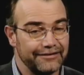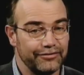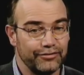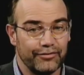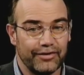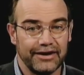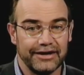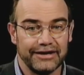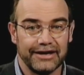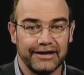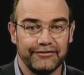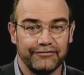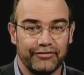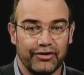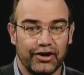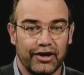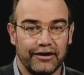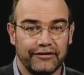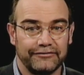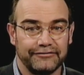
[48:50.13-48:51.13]
if you want to get
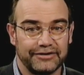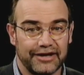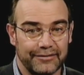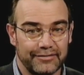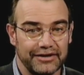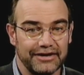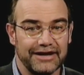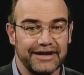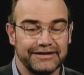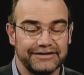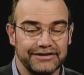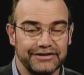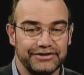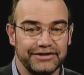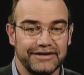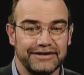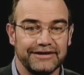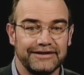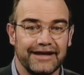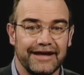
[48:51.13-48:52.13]
involved, come to
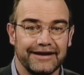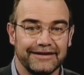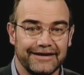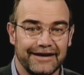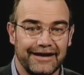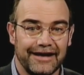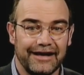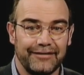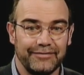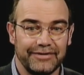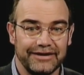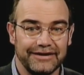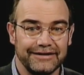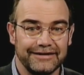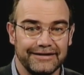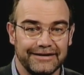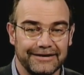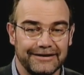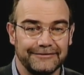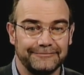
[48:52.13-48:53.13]
nextagenda.com
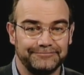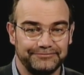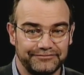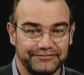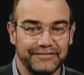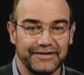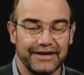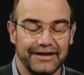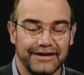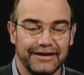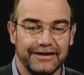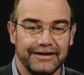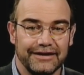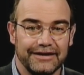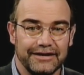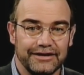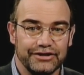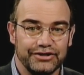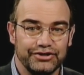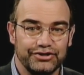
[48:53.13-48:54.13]
and
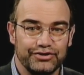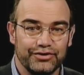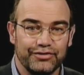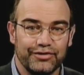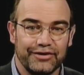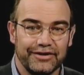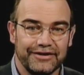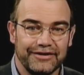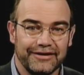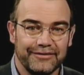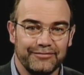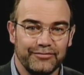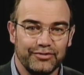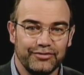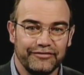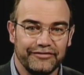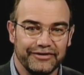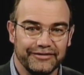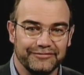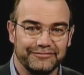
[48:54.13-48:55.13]
join the
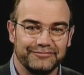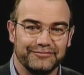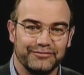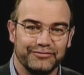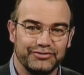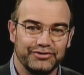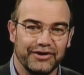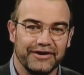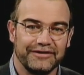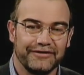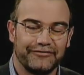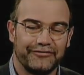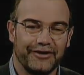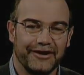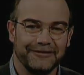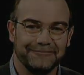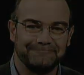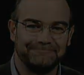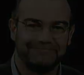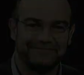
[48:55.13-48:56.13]
moving, join the
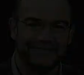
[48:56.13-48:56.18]
fun.